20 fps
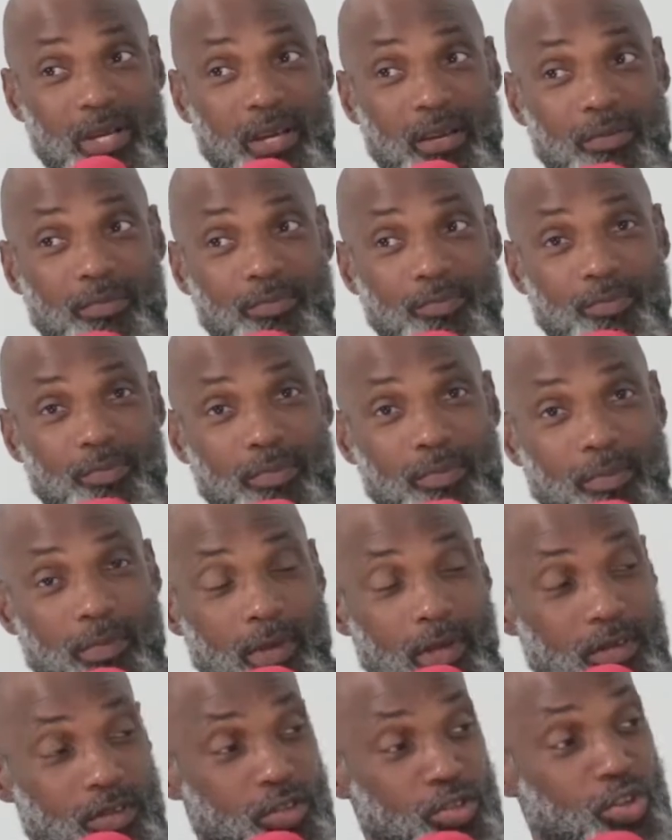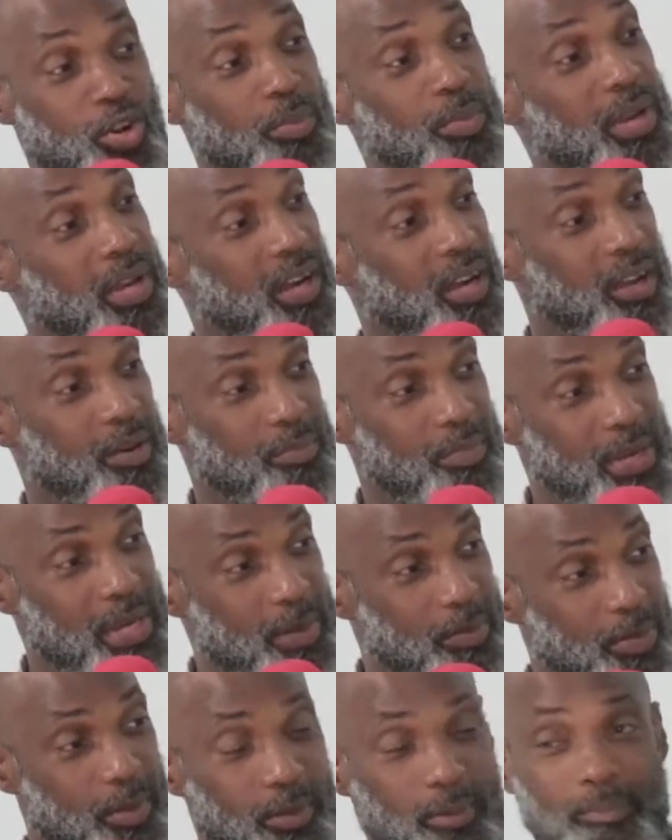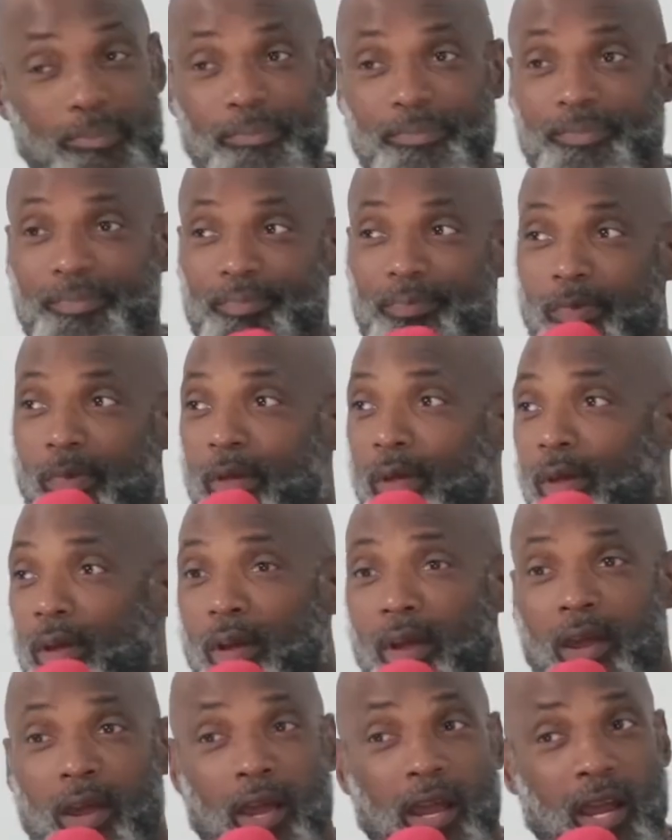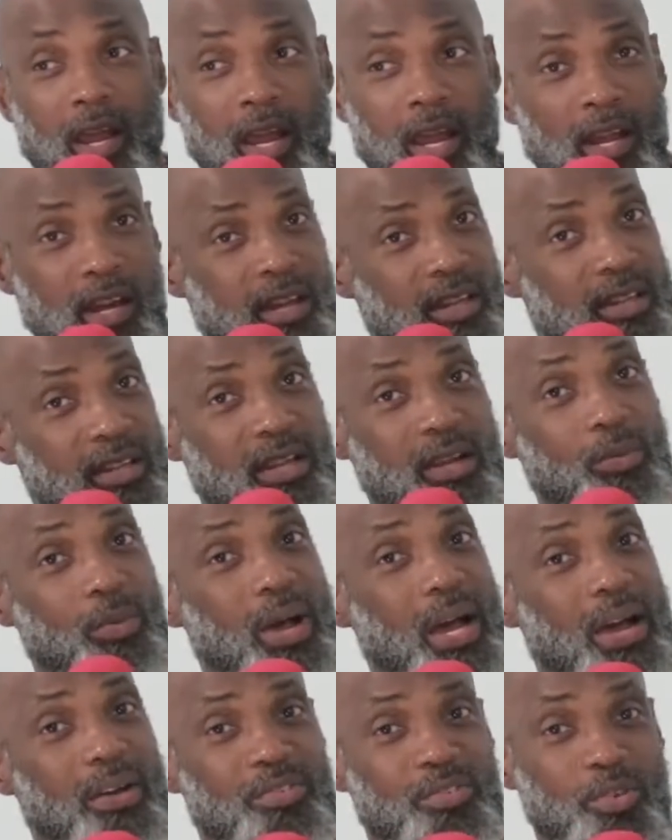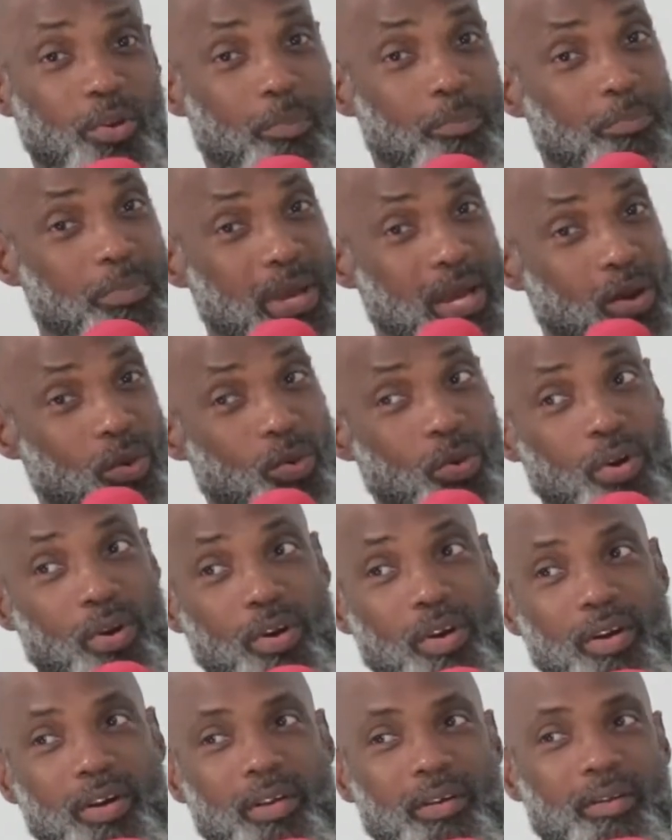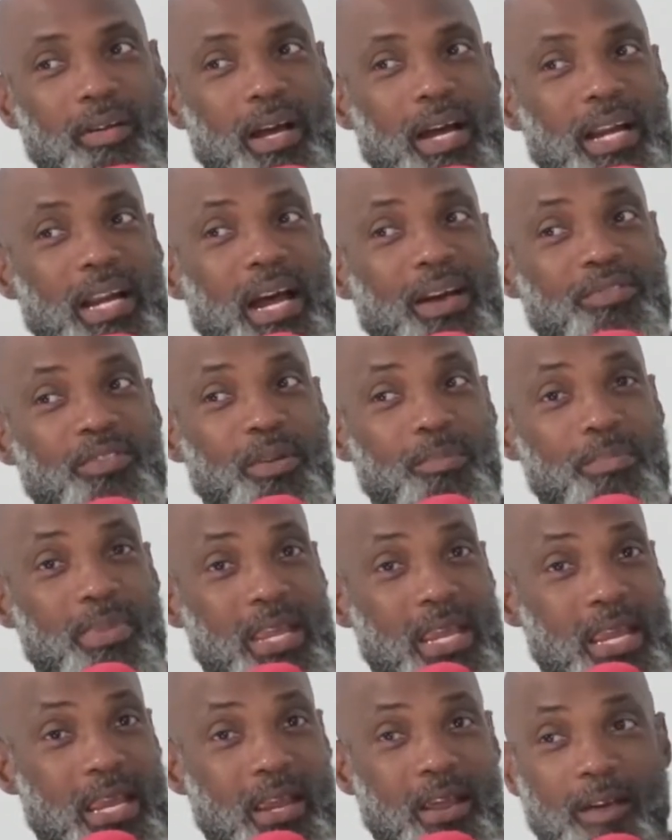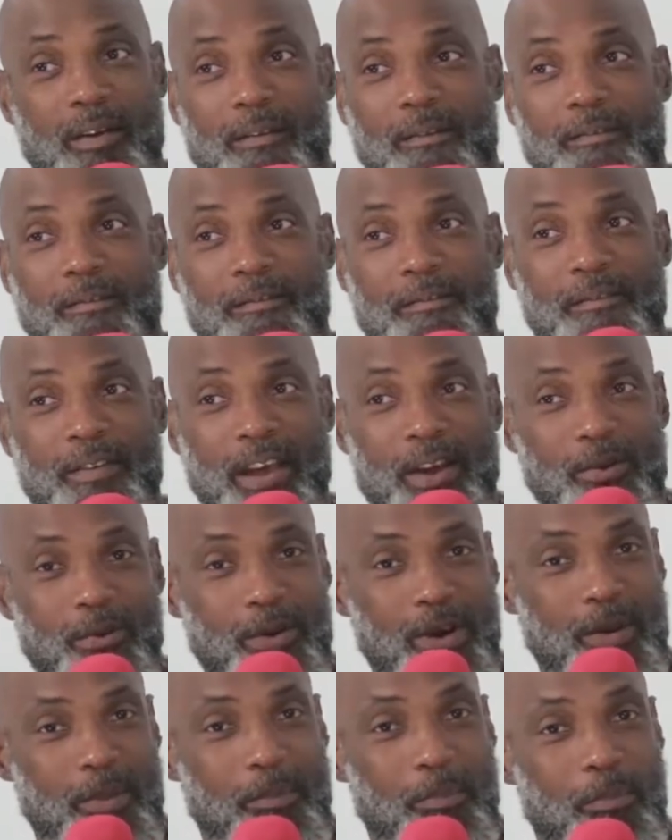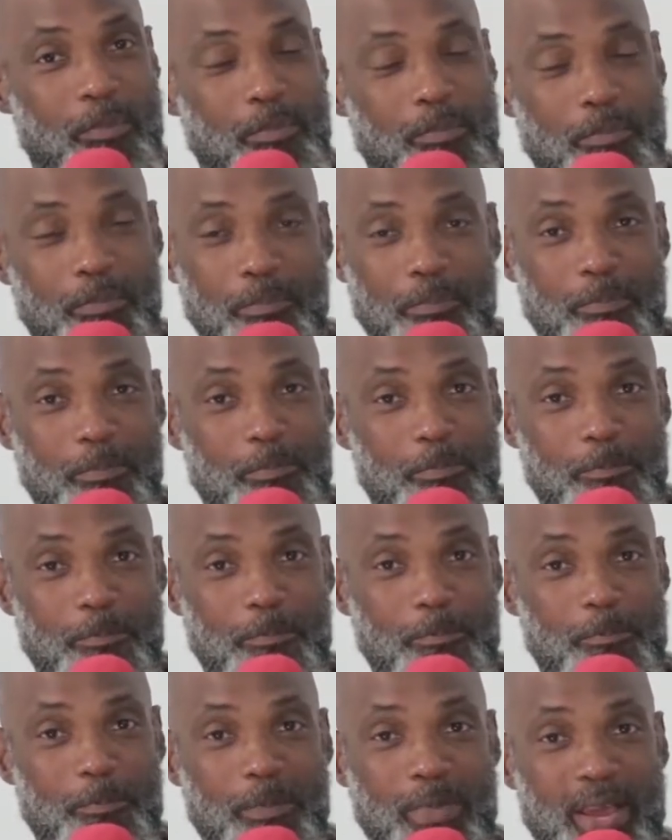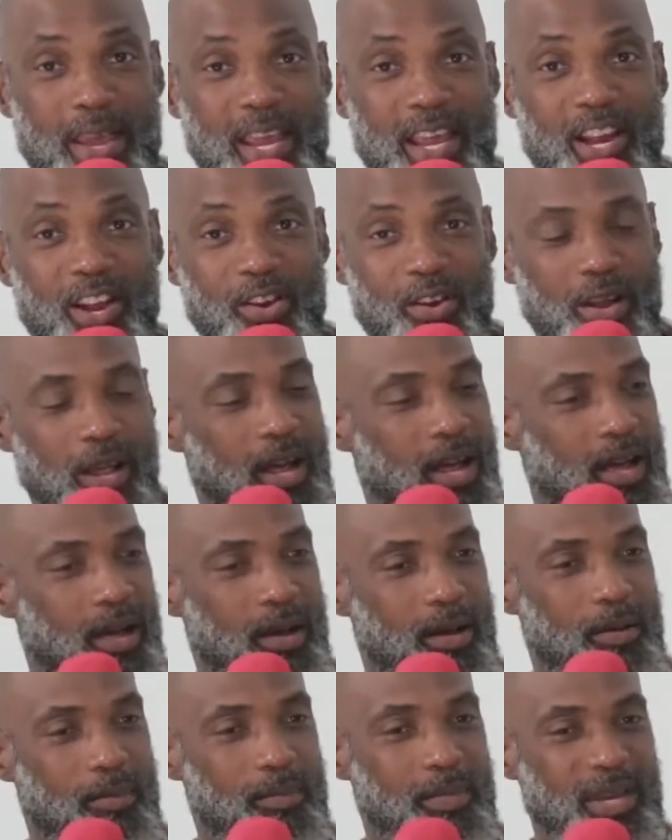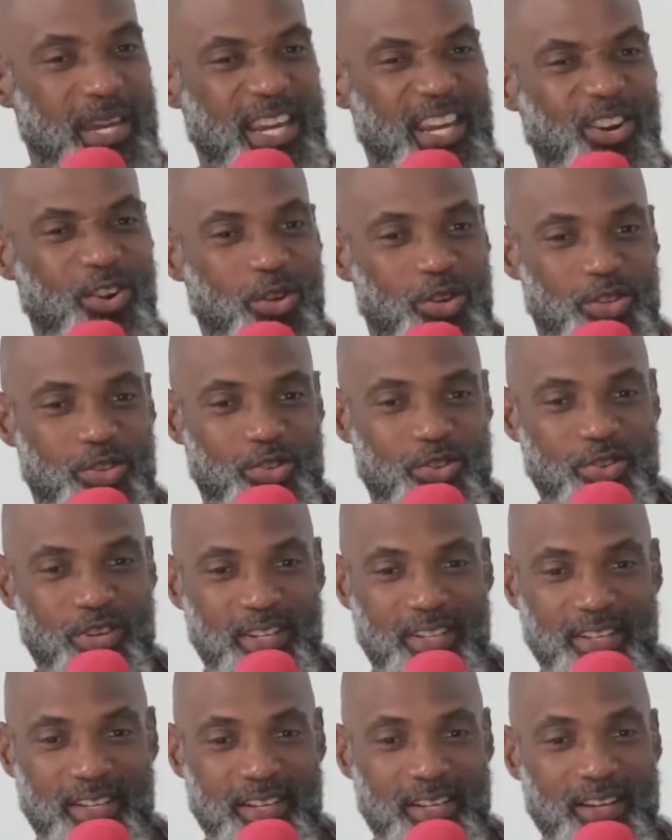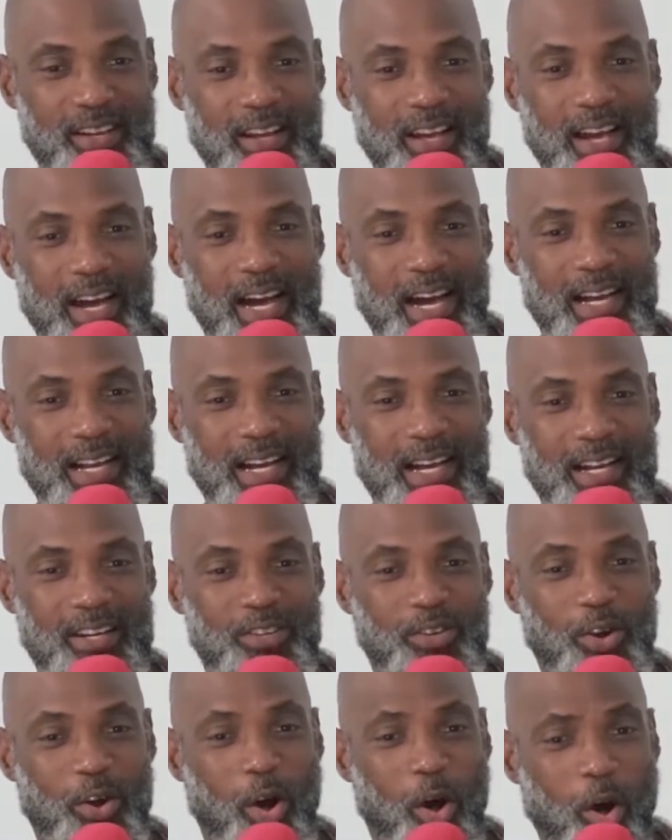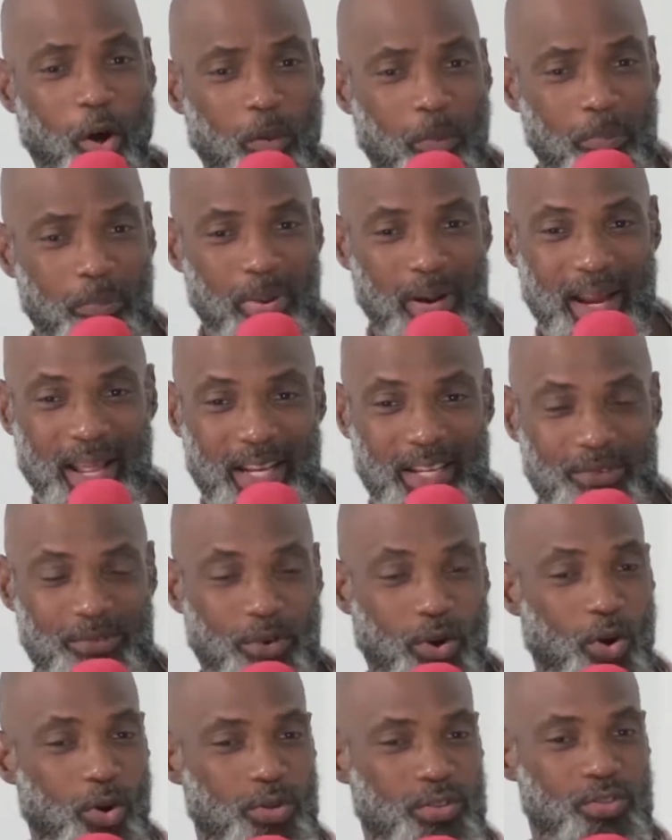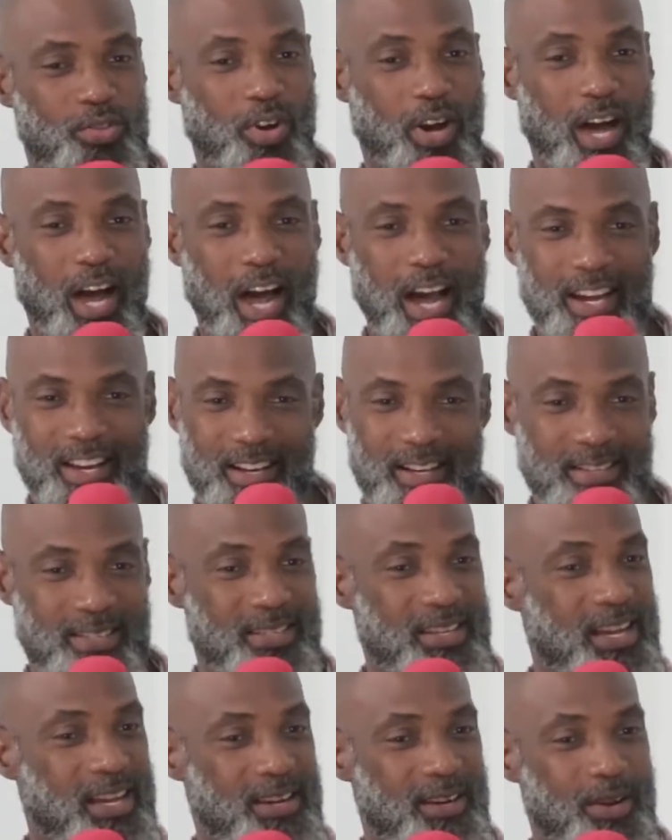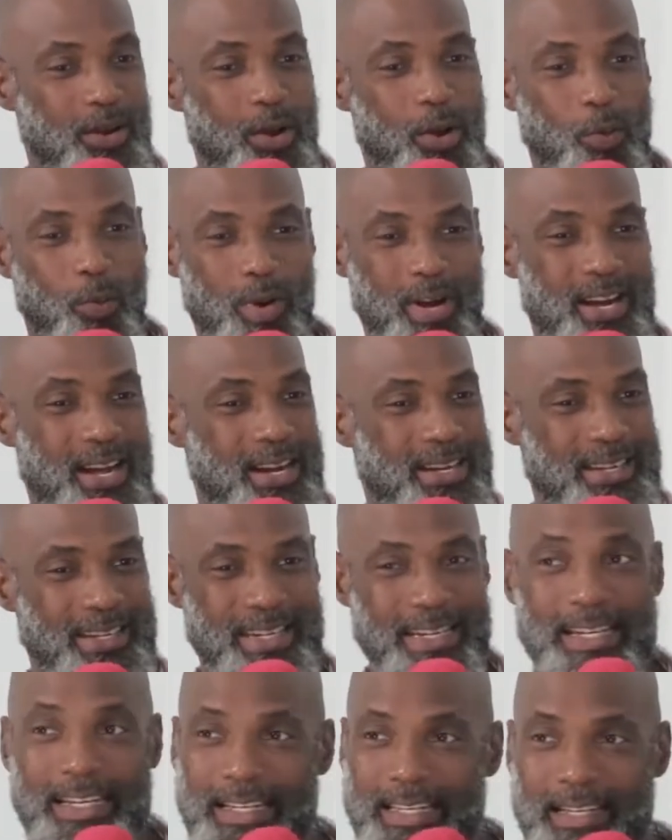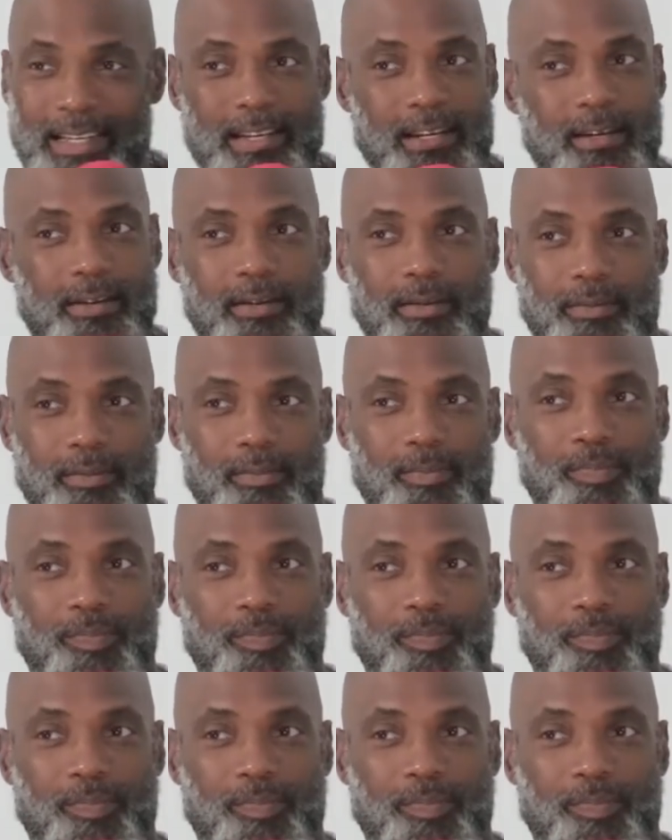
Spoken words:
me is the Jamaican people. Anything will have some big word and have to be very illustrated and complex for us to understand. We're not eating it.